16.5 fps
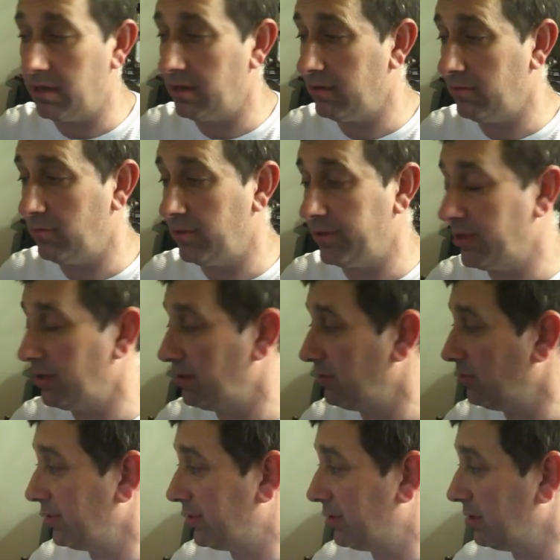with
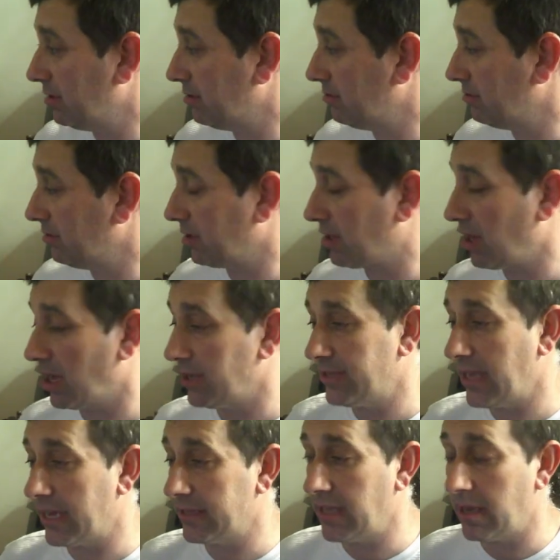the
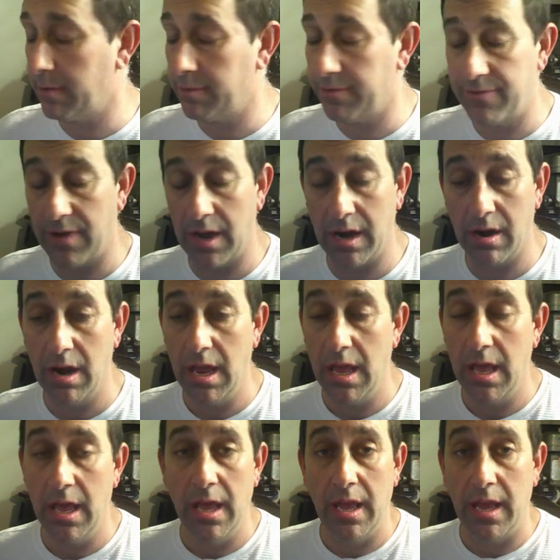contact amplifier,
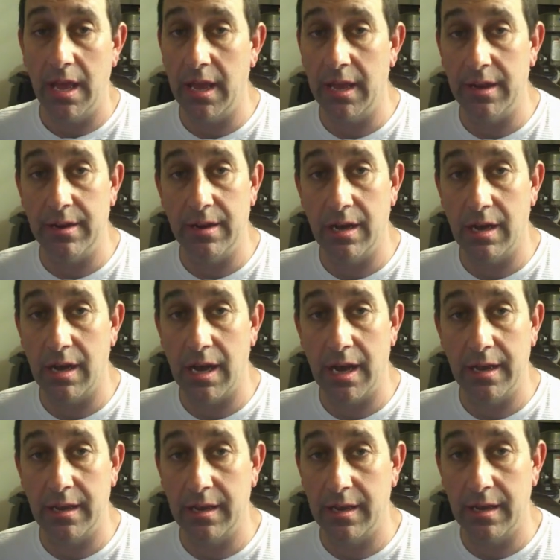and
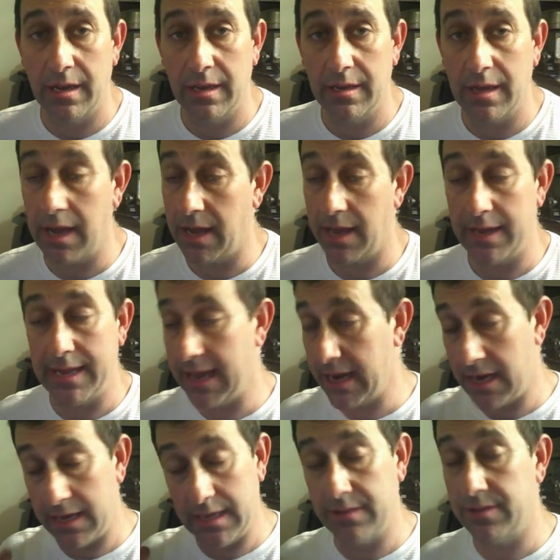I
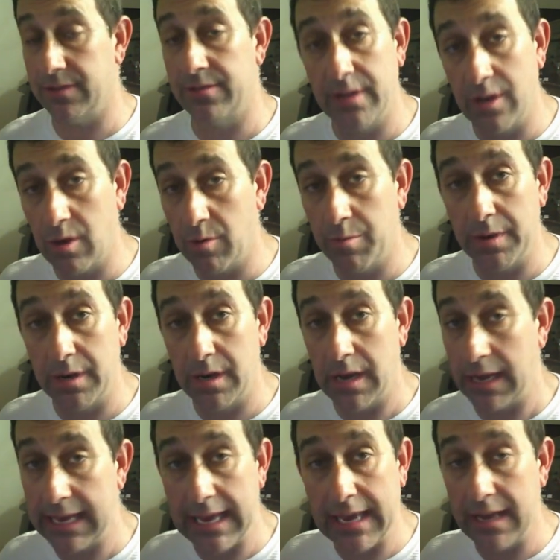cannot get this thing open.
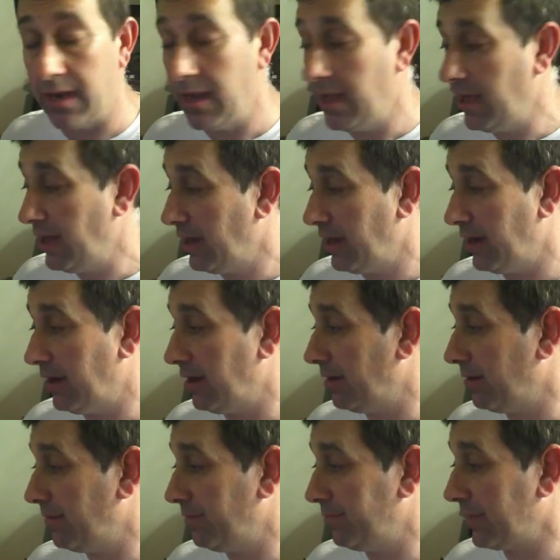I can't.
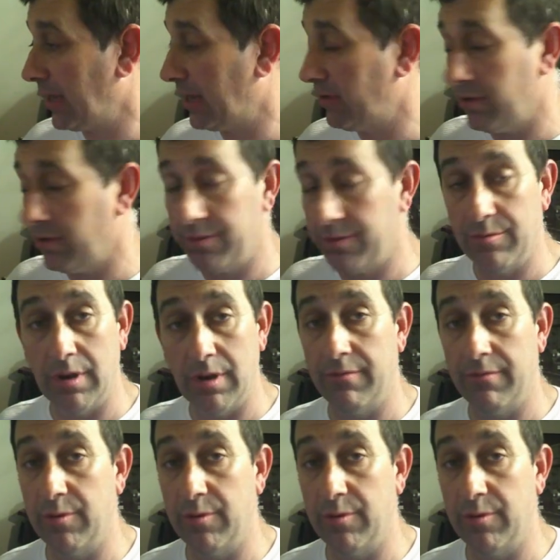I run through every